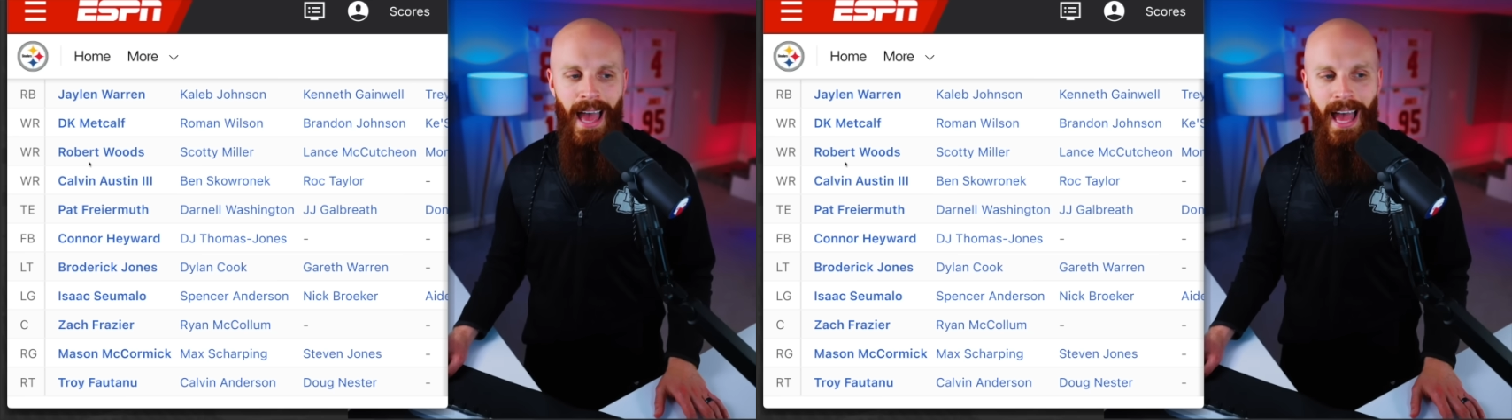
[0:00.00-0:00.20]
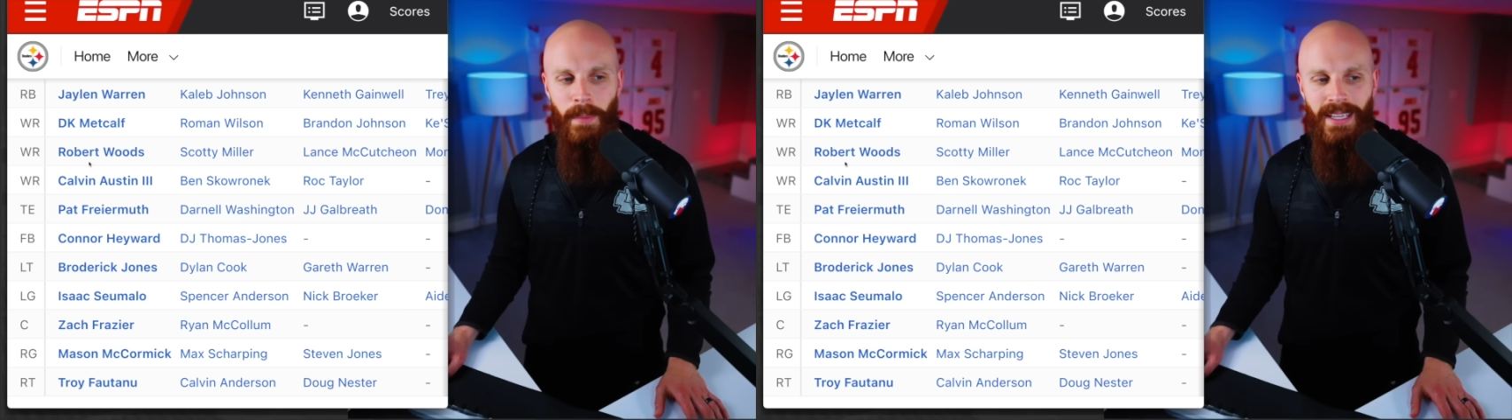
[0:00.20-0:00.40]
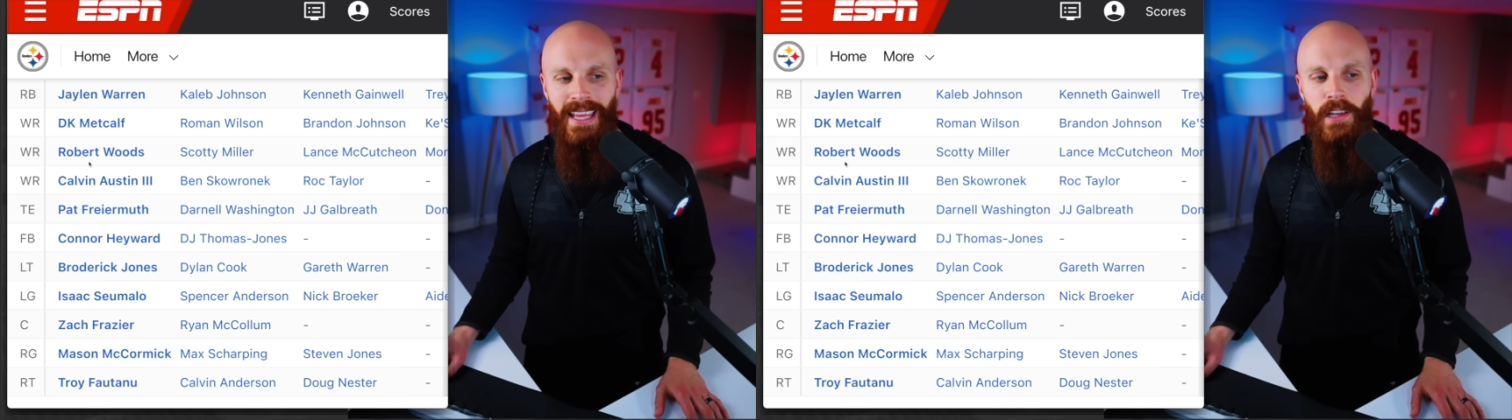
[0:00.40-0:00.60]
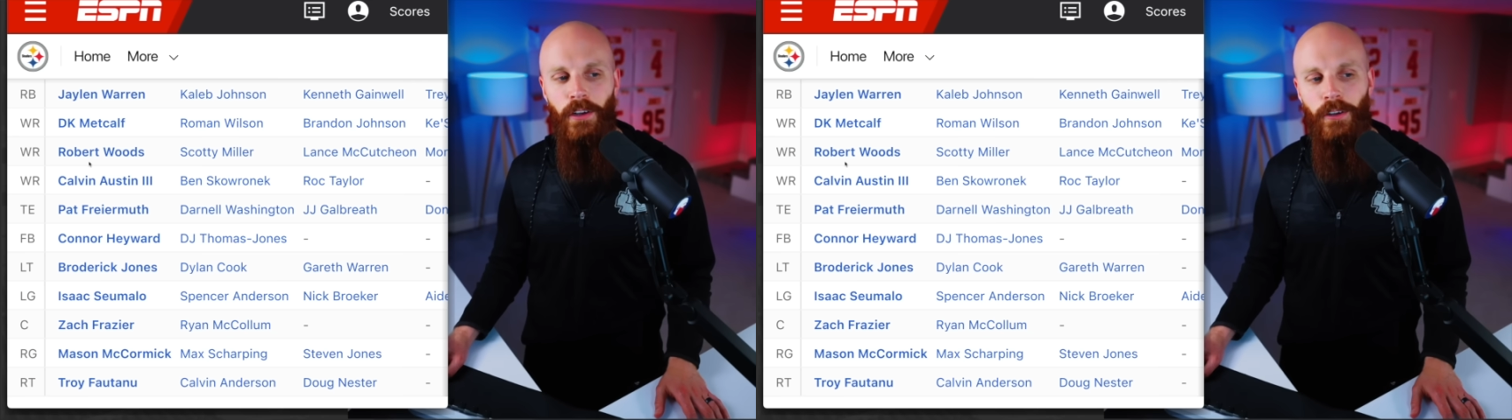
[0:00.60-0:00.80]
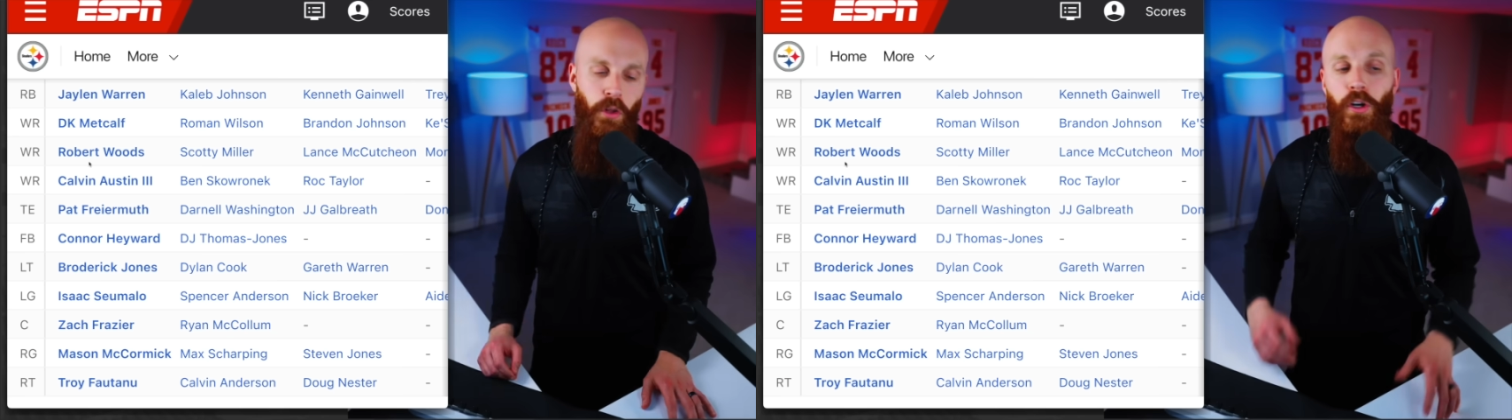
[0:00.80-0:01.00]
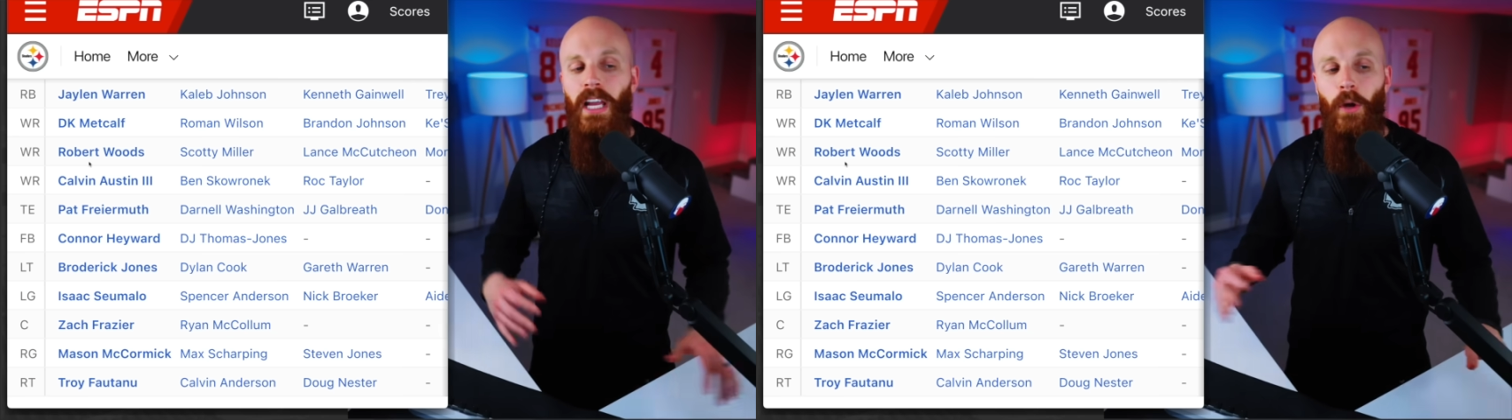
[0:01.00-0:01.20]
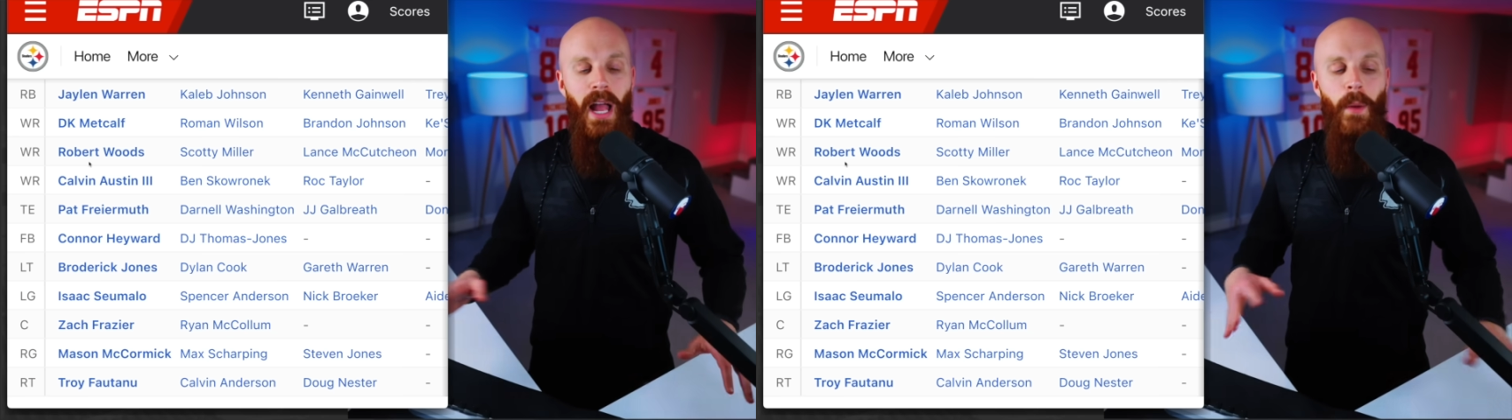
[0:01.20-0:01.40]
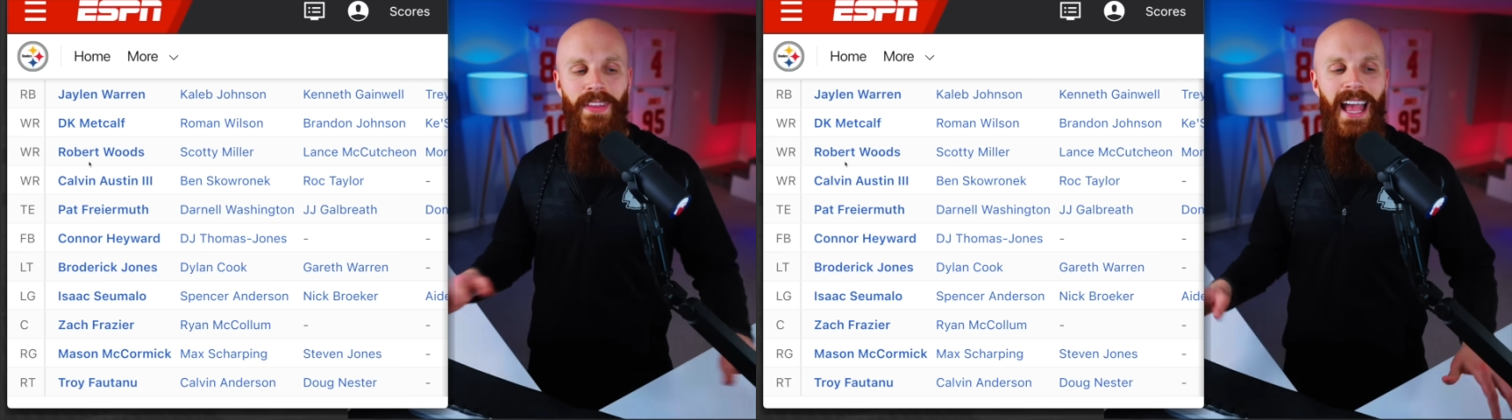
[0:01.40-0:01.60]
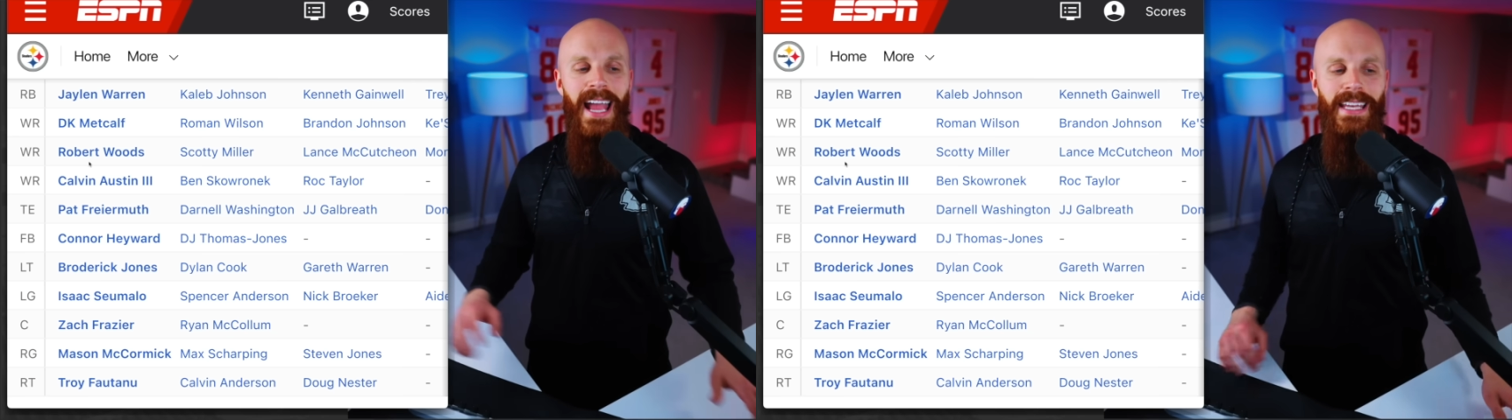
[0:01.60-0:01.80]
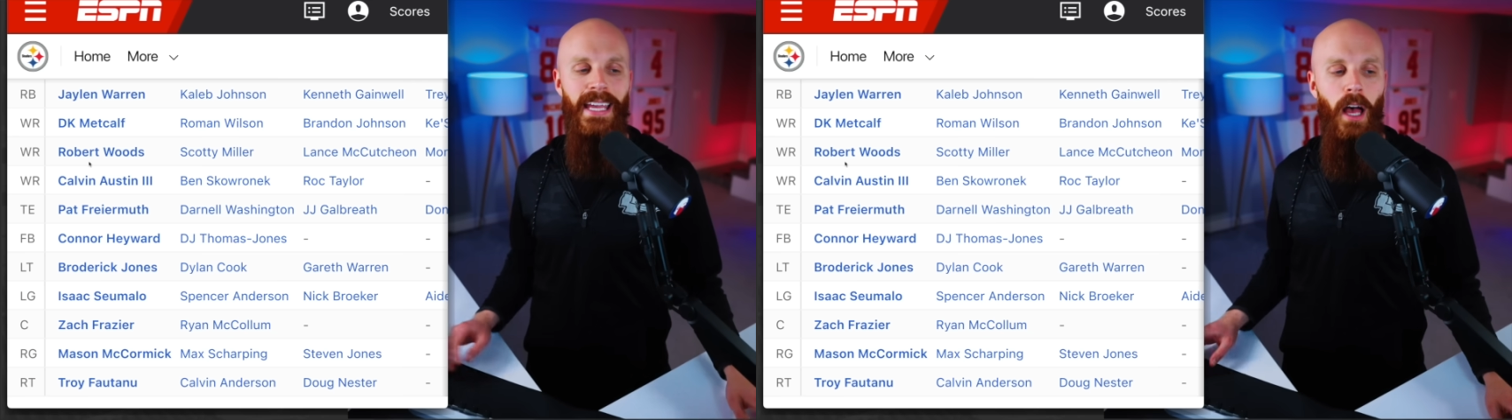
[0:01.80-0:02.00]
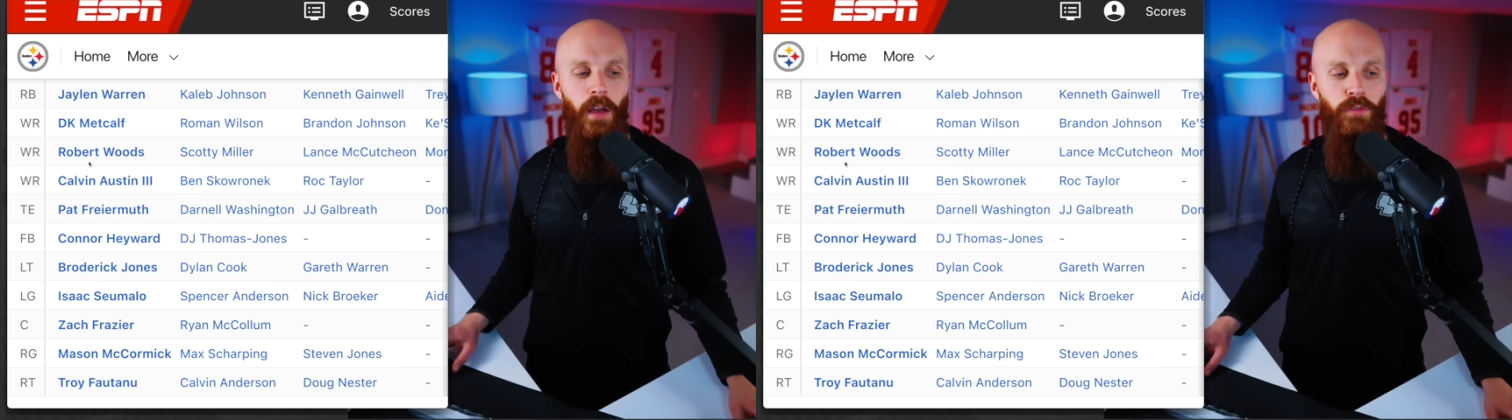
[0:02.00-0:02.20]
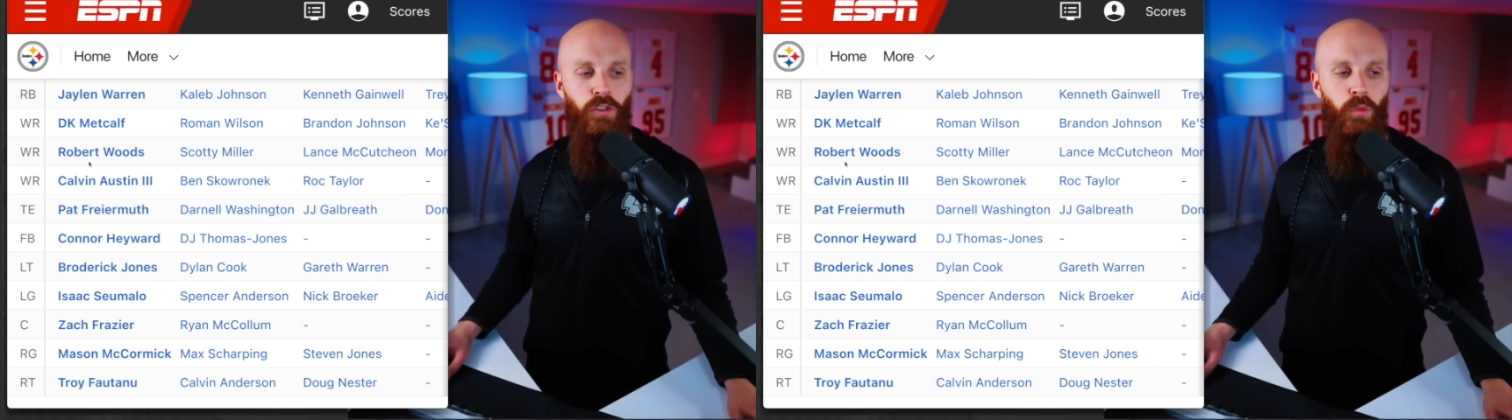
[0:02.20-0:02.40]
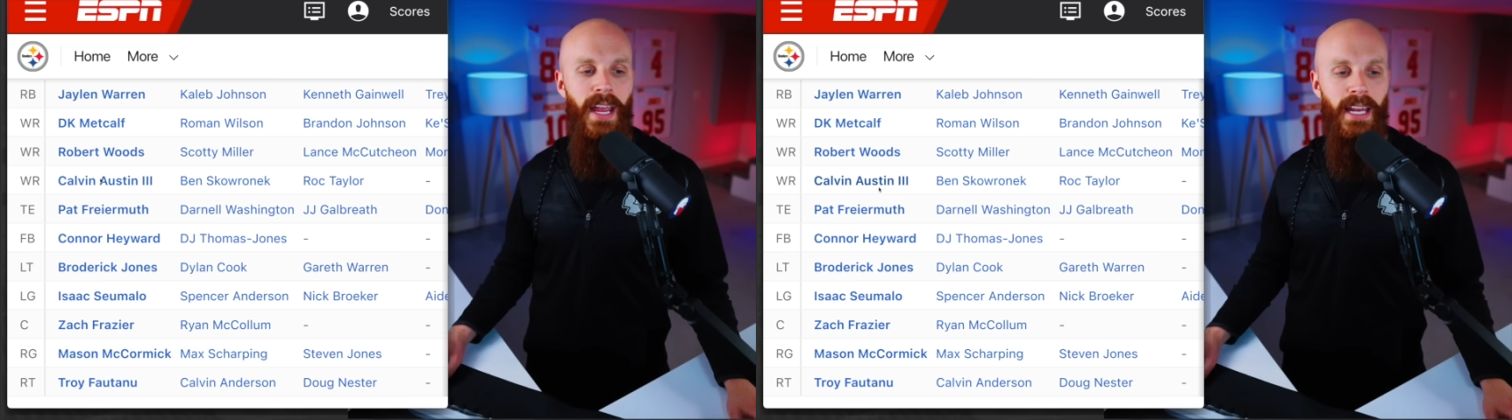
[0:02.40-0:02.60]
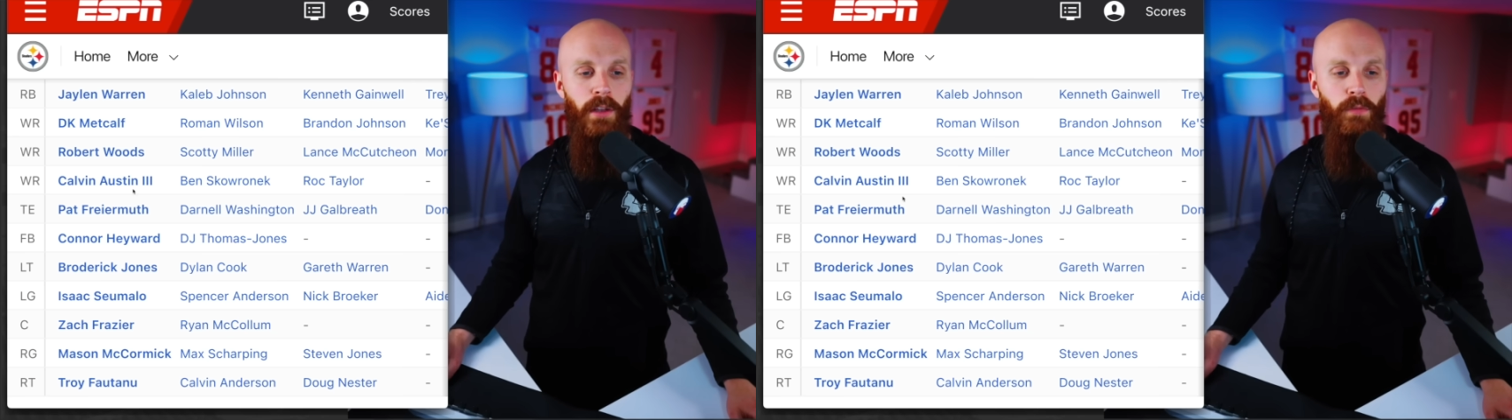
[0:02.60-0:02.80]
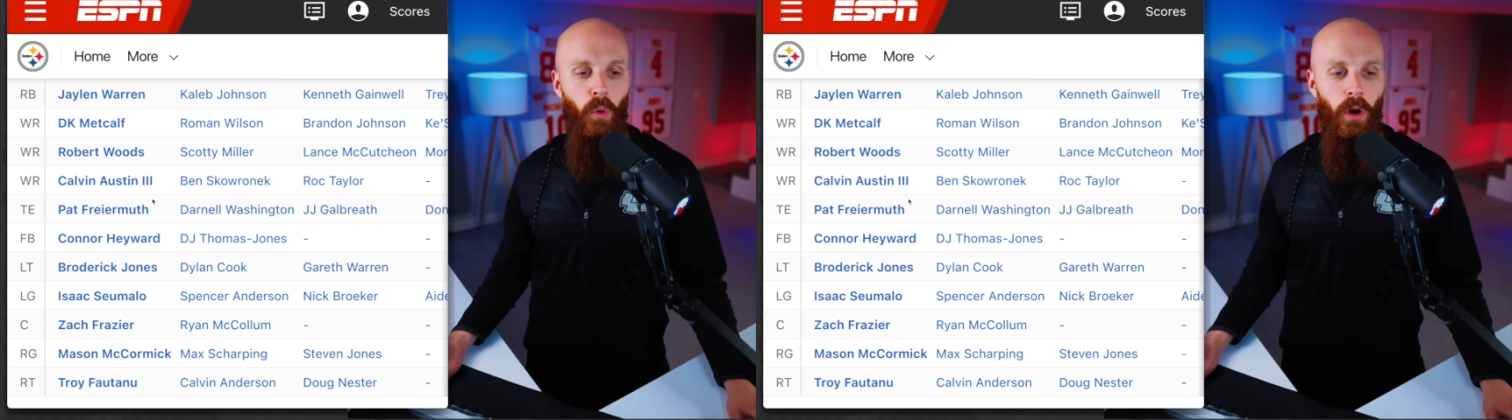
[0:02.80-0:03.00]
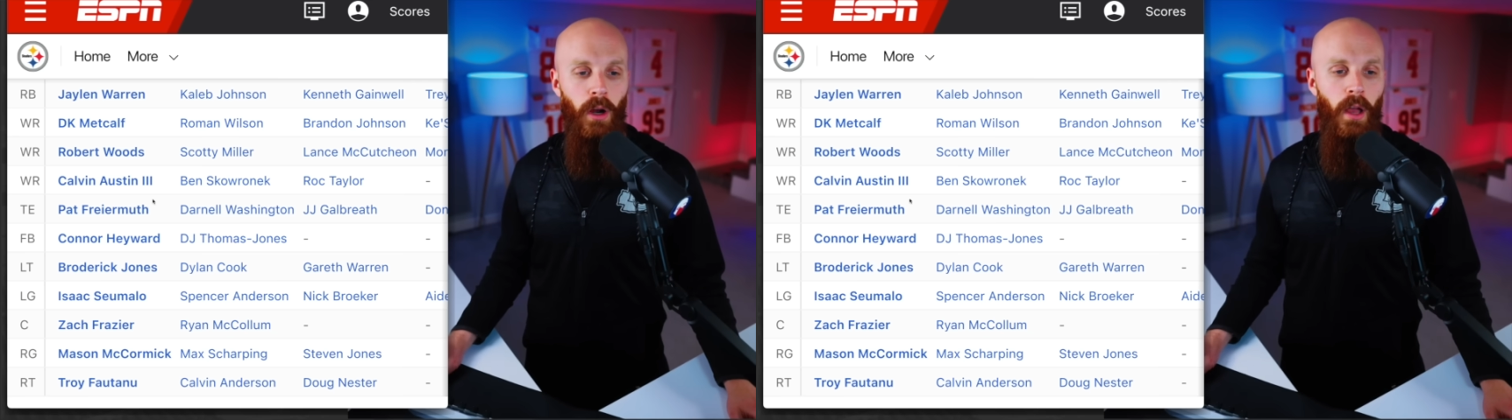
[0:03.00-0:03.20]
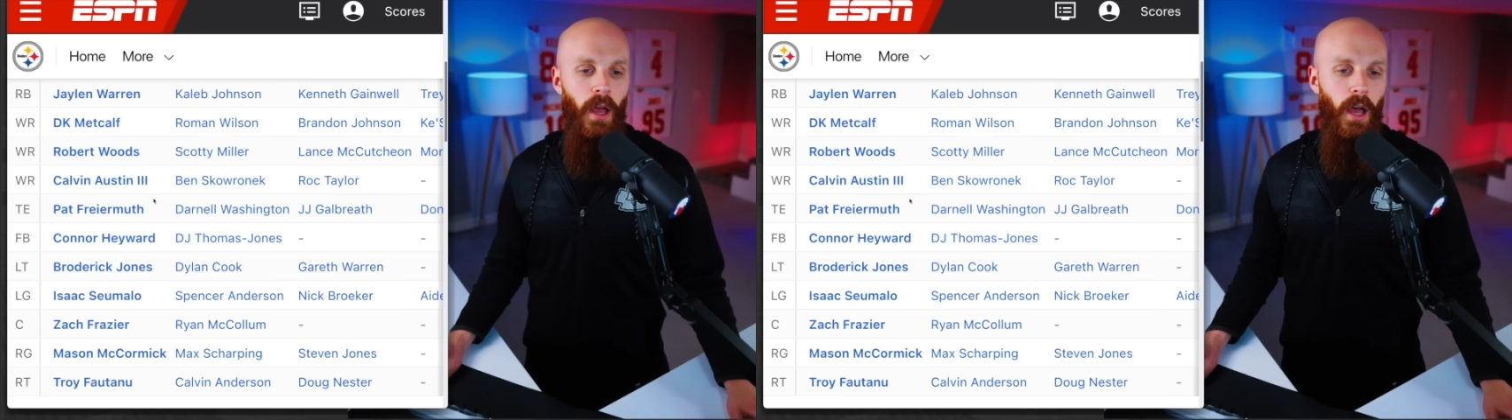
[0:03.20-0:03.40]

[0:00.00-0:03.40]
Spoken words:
I mean, they're flirting around with the idea of trading for